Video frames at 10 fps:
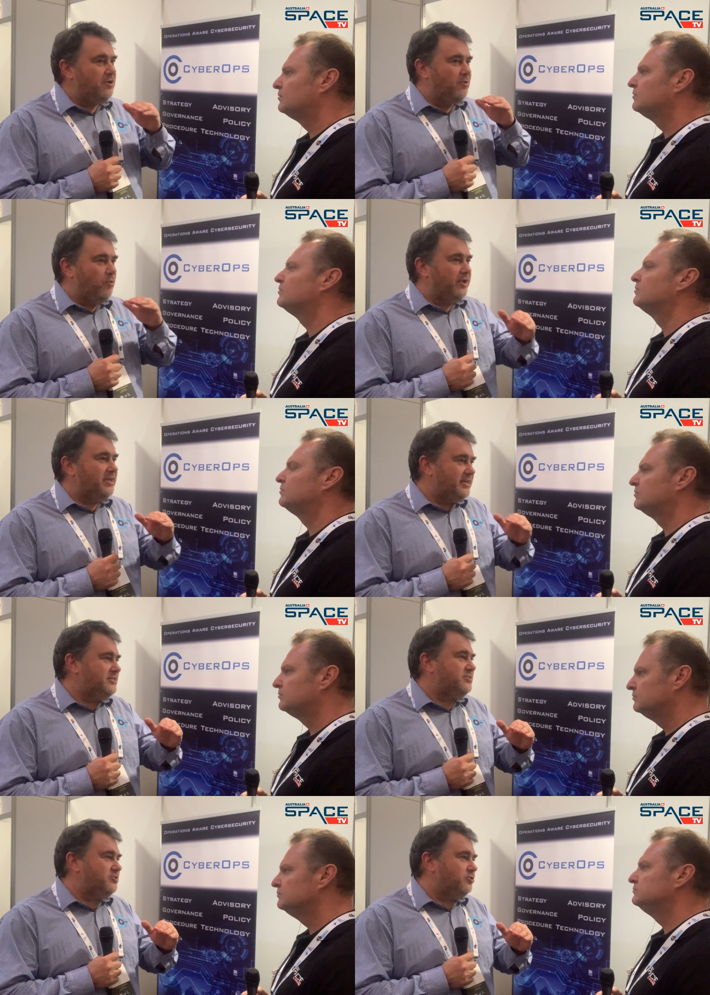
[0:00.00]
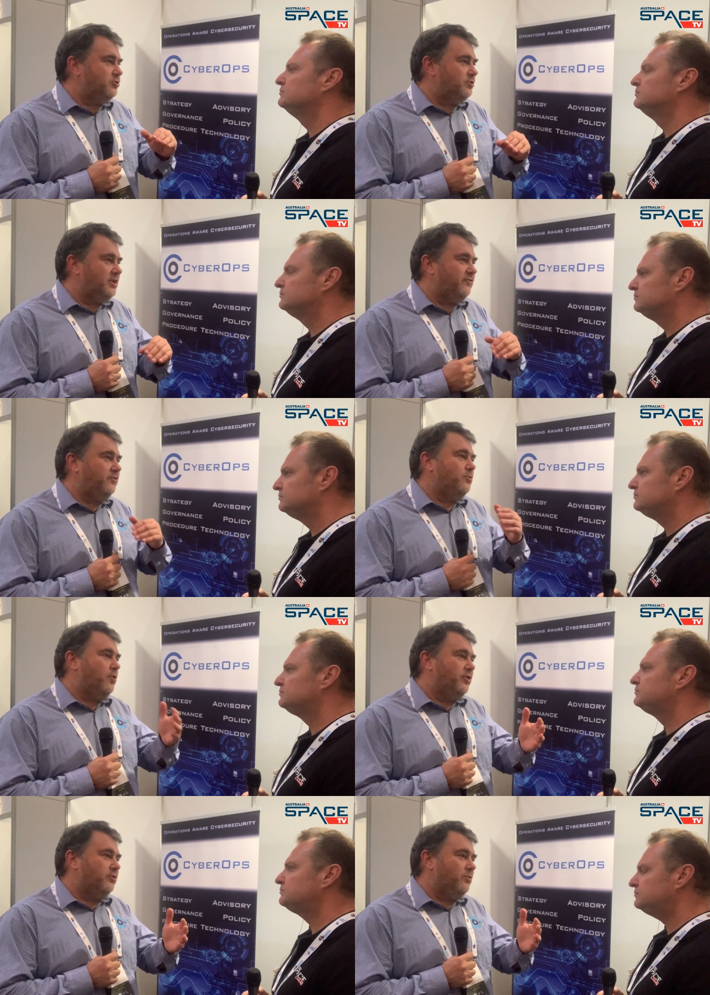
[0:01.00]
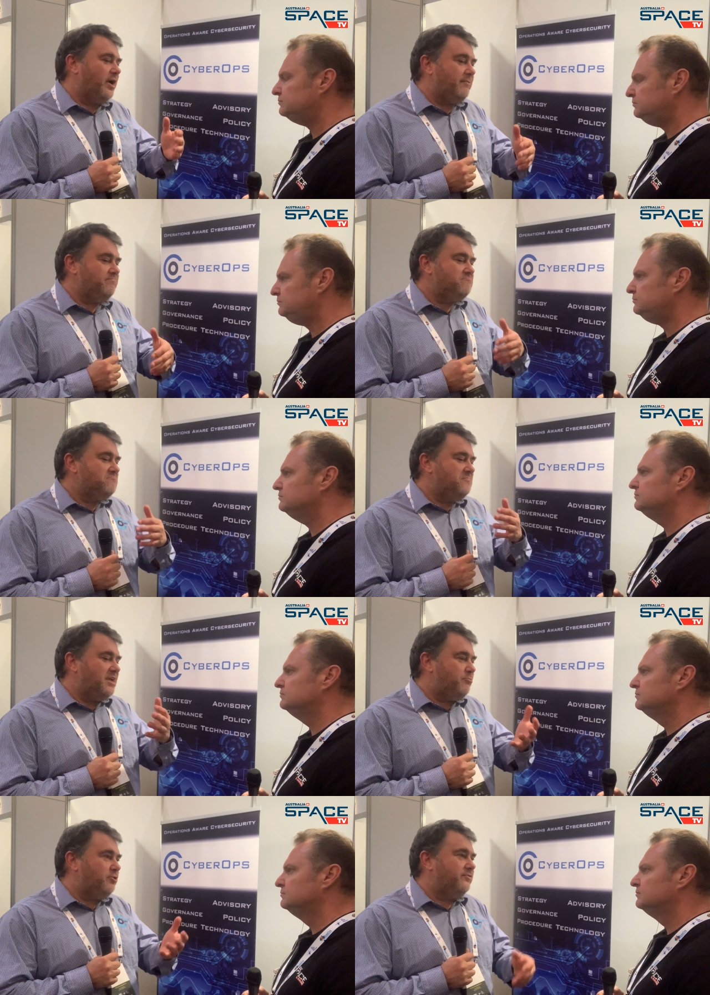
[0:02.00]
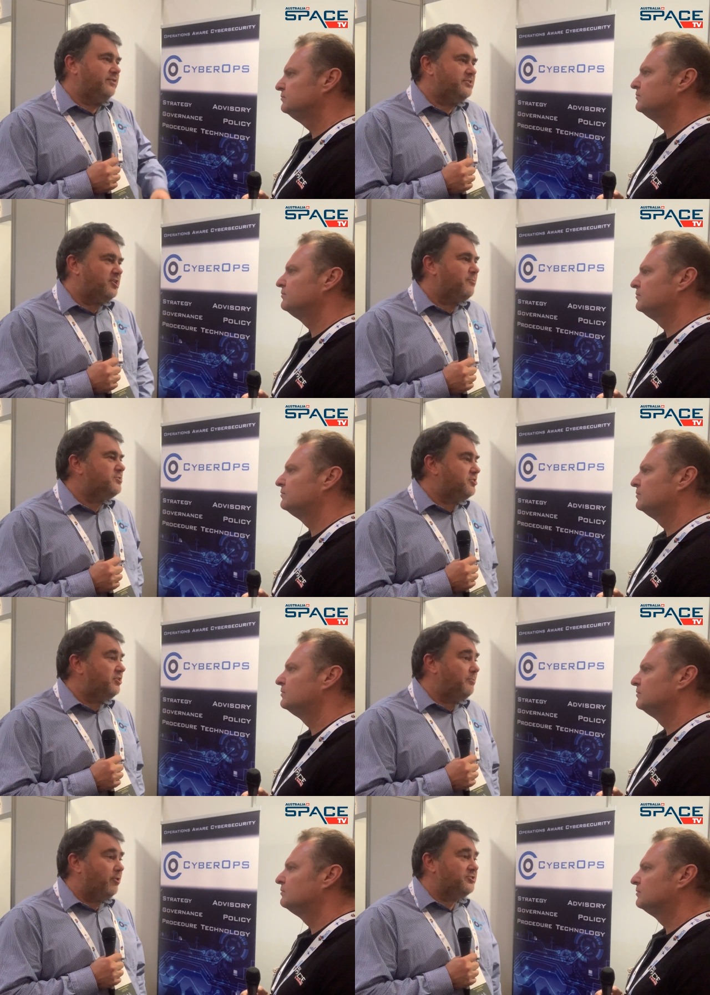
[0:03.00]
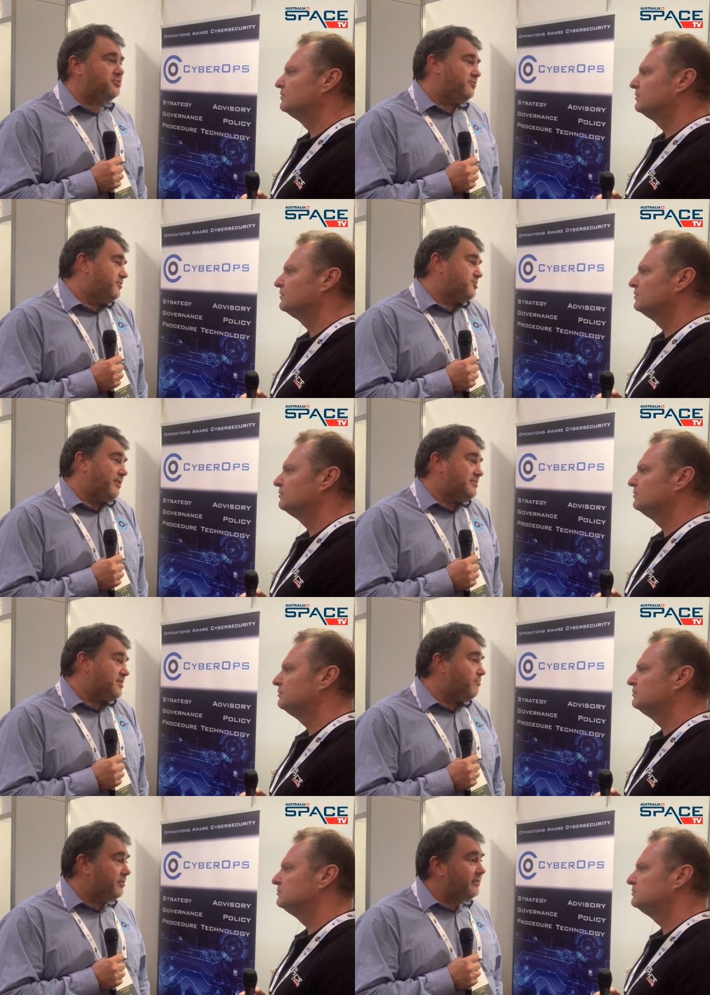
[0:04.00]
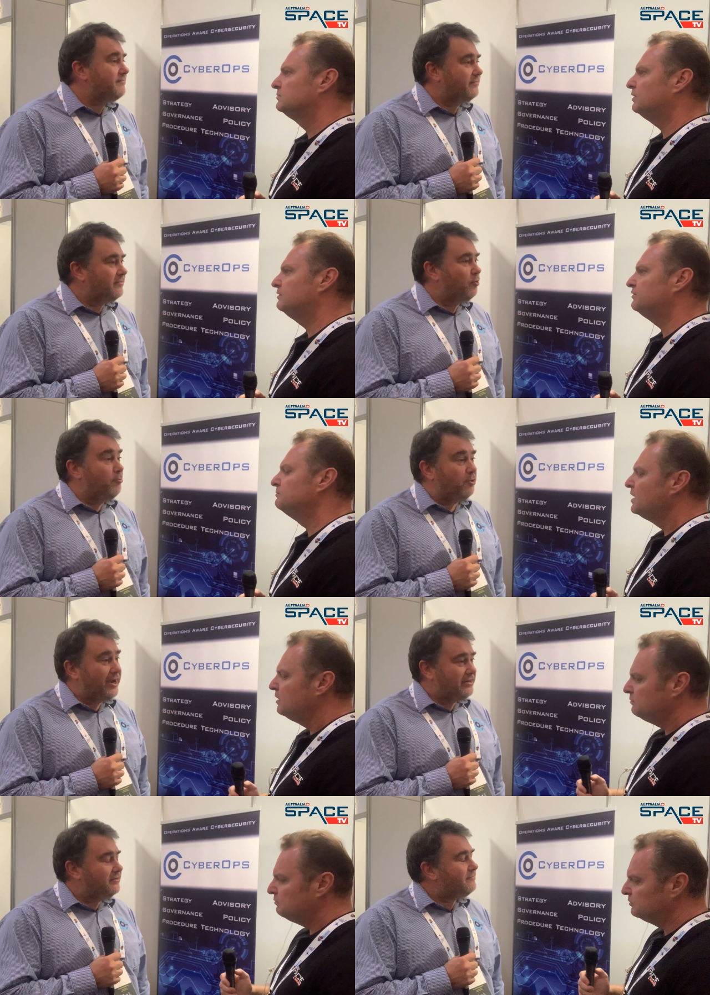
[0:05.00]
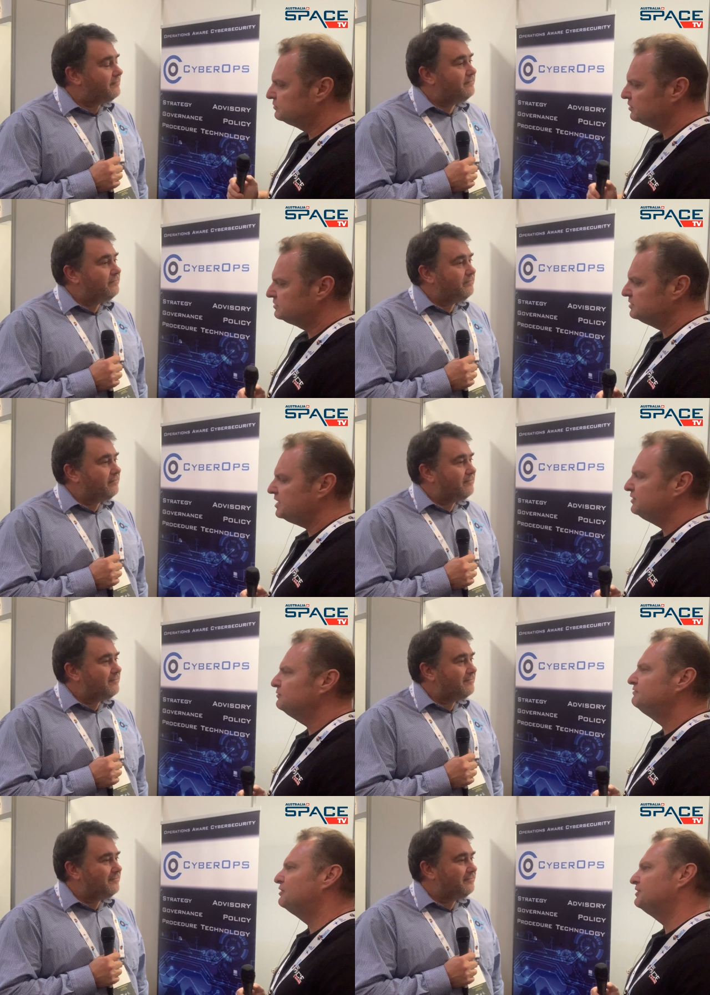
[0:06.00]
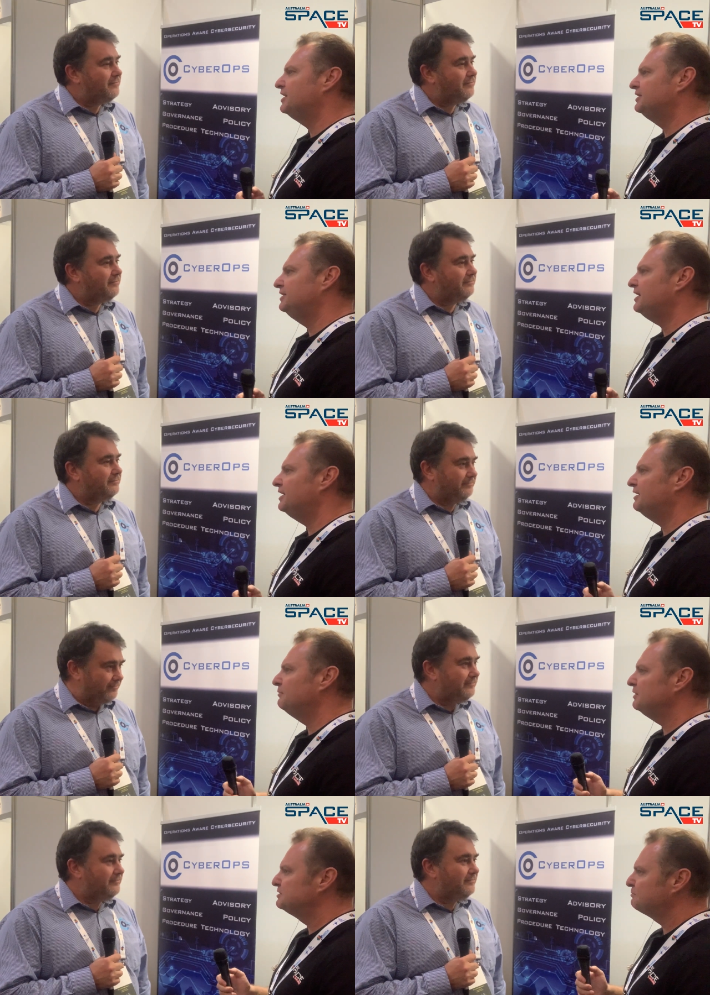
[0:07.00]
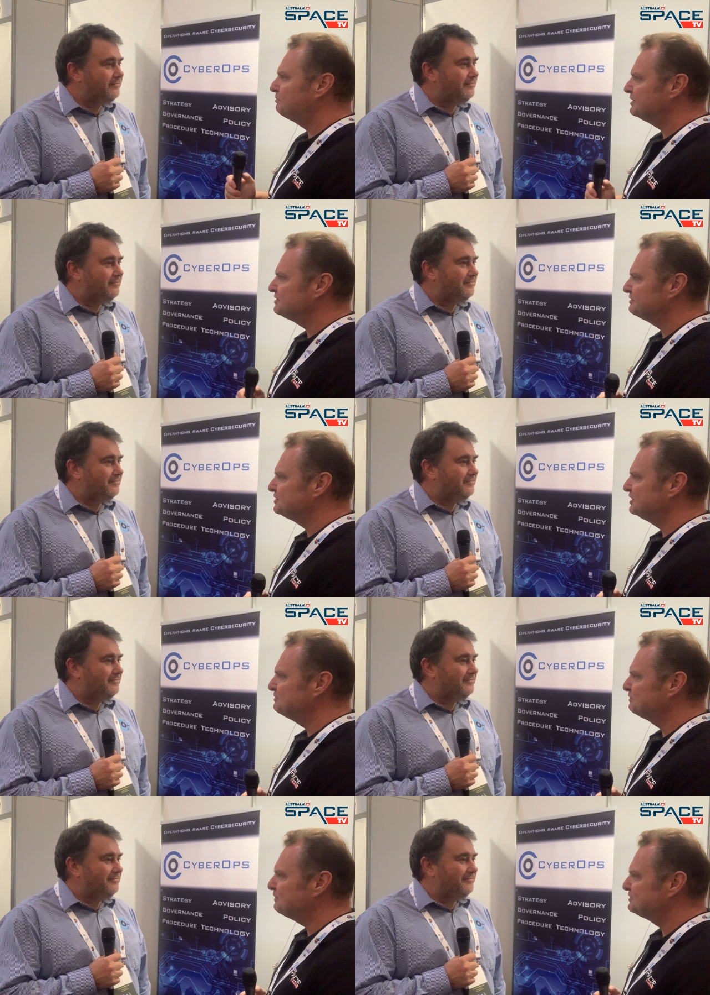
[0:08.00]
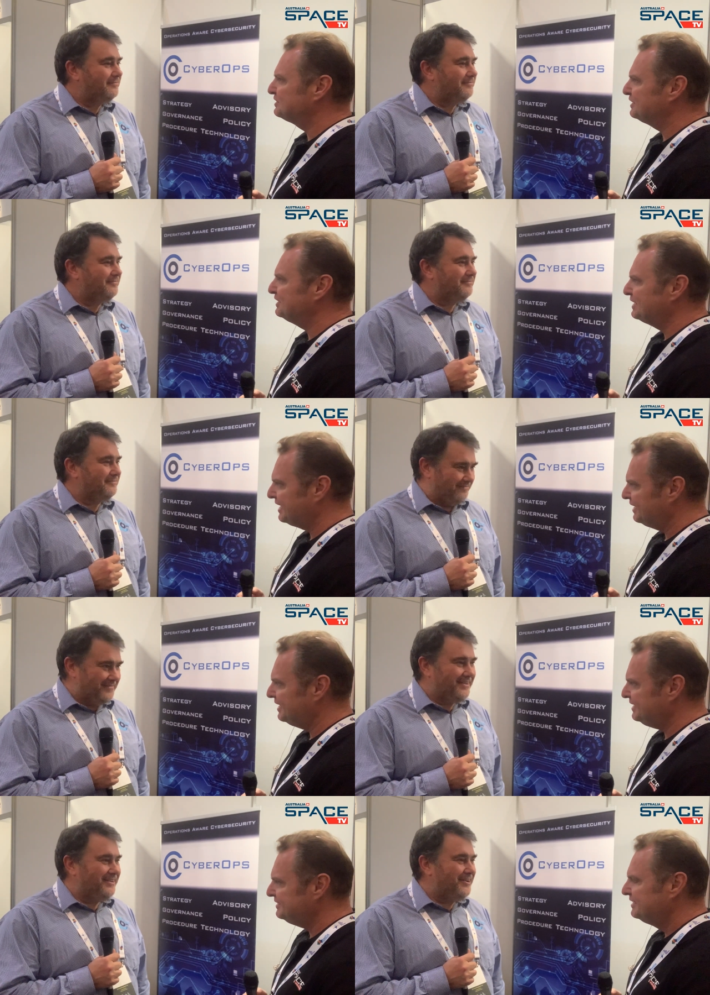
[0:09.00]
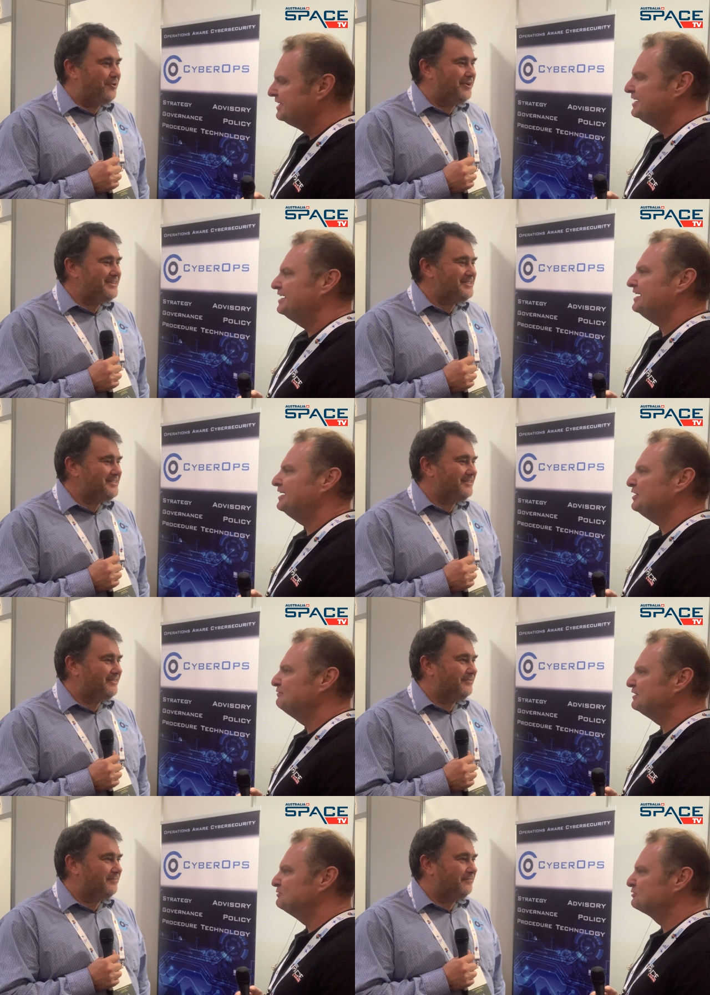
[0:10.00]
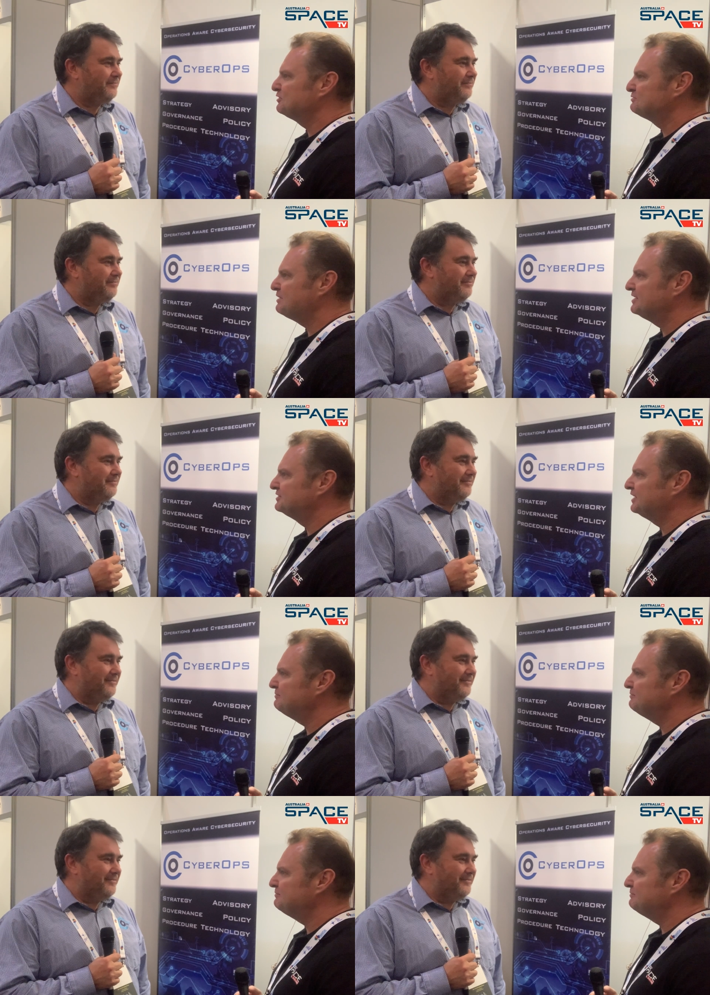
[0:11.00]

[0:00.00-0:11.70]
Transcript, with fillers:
Speaker 1: what you need to do if you want to um, improve the cybersecurity posture of your space company Wonderful. or product.
Speaker 2: Well, Dr. Daniel Floreani, uh, it's a pleasure to see you once again in Adelaide. No worries. Uh, hopefully we'll cross paths again, but